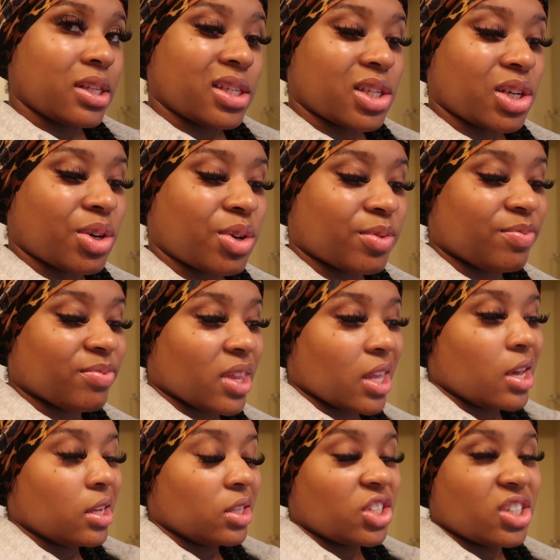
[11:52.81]
So
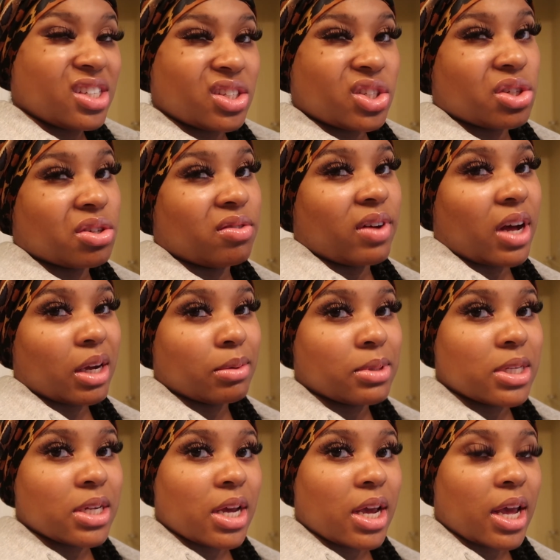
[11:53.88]
just a chill vibe
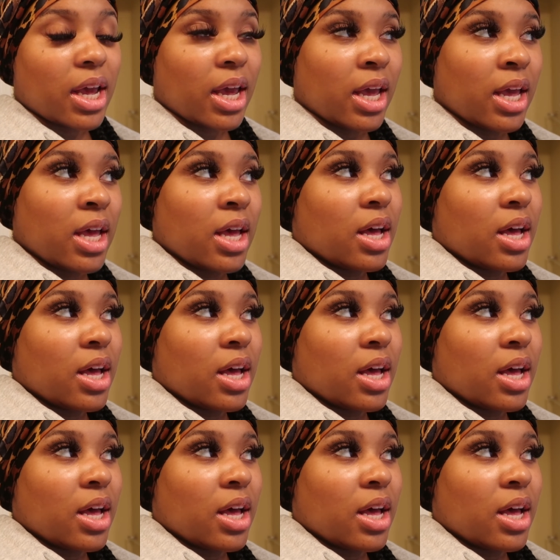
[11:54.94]
today.